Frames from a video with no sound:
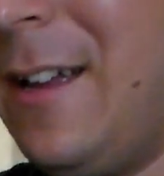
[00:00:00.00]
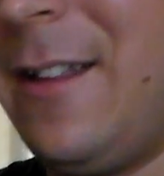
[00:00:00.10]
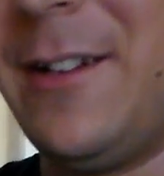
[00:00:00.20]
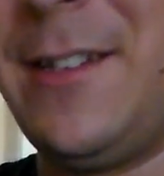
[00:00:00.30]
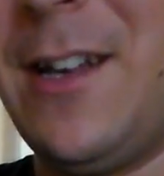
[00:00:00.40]

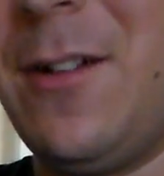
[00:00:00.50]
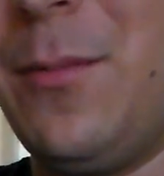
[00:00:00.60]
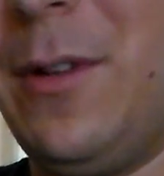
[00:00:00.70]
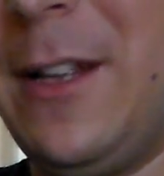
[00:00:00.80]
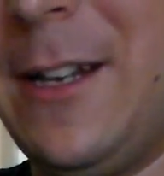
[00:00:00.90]
There's no
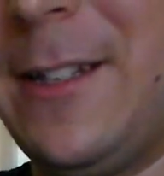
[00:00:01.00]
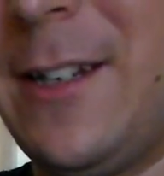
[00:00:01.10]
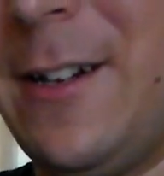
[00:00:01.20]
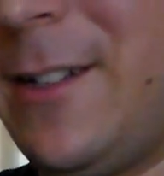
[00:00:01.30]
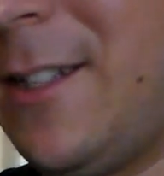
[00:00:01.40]
bullet
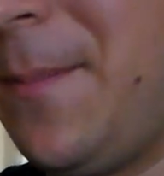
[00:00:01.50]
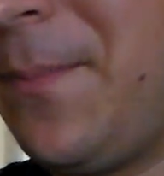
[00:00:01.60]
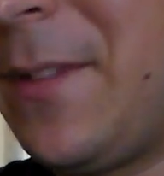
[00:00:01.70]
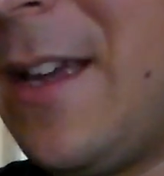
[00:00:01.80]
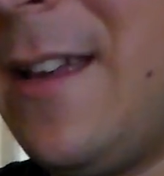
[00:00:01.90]
inserts.
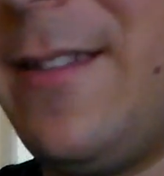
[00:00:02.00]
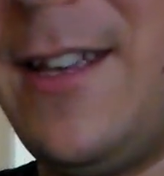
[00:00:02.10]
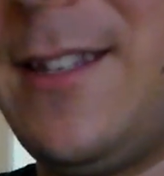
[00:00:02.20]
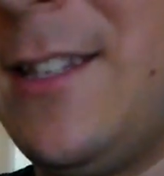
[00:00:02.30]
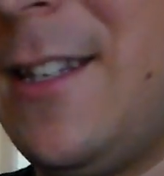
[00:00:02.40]

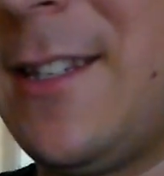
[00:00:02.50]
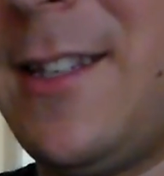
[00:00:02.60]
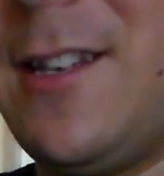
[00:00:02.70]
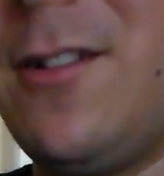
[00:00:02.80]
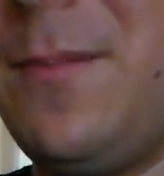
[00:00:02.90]
This is a
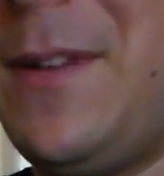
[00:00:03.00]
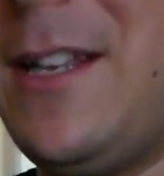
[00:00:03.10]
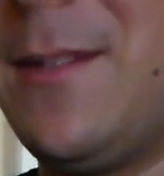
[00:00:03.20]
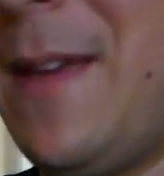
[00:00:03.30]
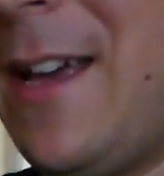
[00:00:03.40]
single
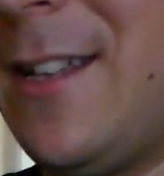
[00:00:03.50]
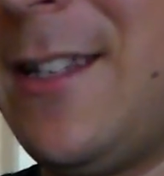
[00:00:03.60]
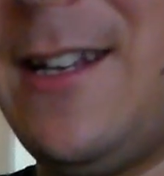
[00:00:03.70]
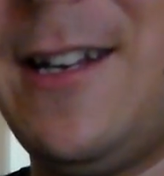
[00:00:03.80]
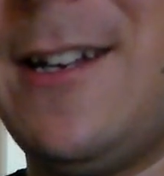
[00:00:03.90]
piece
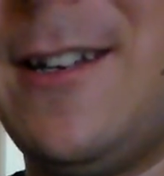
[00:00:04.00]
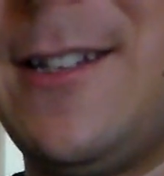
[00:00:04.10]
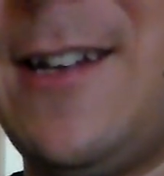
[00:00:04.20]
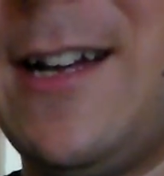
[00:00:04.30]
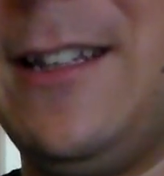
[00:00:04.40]
magazine and it
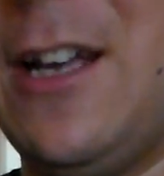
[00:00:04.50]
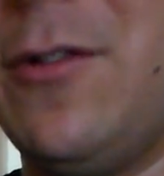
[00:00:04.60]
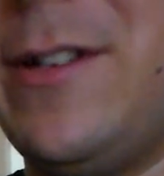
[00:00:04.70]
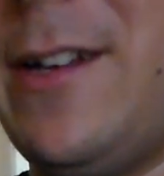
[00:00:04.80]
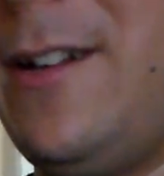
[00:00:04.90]
does not
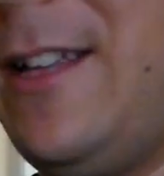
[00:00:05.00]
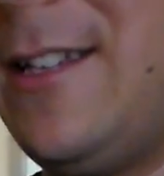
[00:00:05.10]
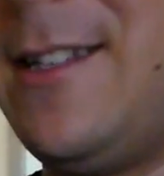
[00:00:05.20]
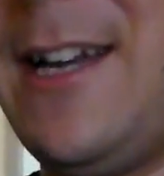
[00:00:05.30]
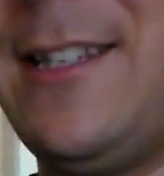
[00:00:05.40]
load nearly
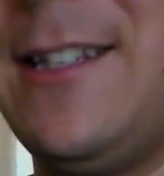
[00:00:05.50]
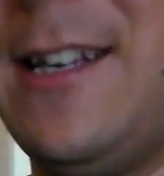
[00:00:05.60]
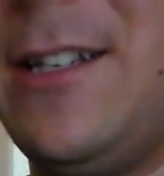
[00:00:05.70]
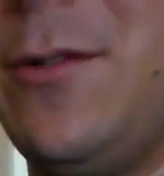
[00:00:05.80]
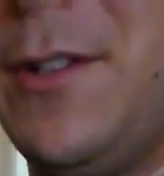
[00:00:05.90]
as
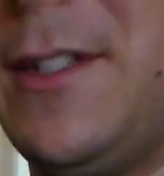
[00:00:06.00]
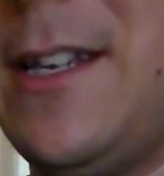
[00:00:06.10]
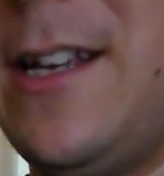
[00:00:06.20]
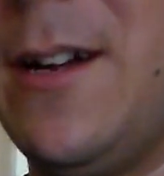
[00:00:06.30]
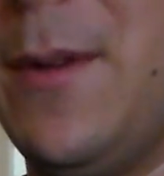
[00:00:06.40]
nicely as you will
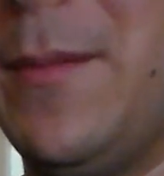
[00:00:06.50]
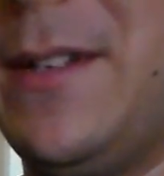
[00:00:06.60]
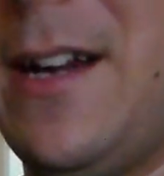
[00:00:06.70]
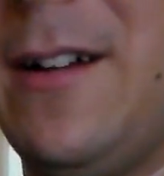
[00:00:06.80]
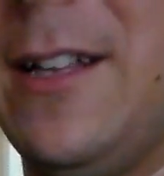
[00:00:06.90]
see here
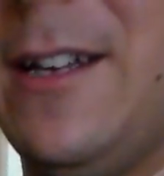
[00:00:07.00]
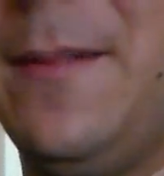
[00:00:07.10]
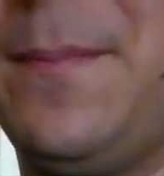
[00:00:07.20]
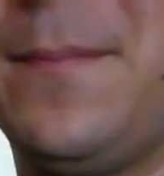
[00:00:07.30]
momentarily.